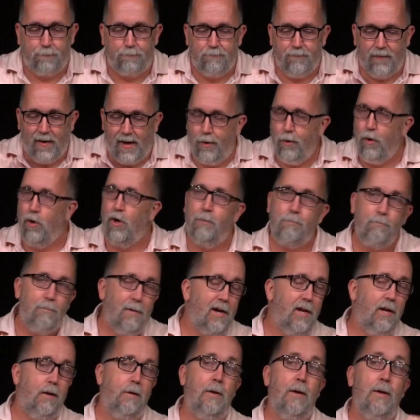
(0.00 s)
Pharaoh had
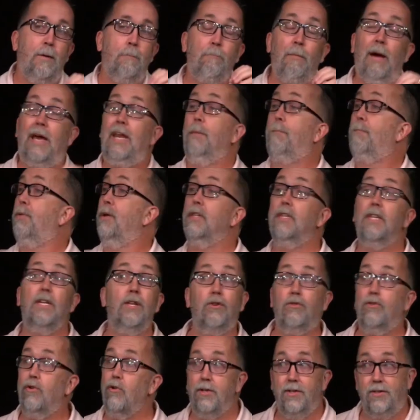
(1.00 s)
made a
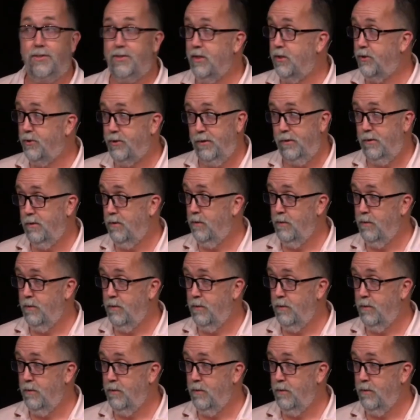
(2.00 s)
political decision.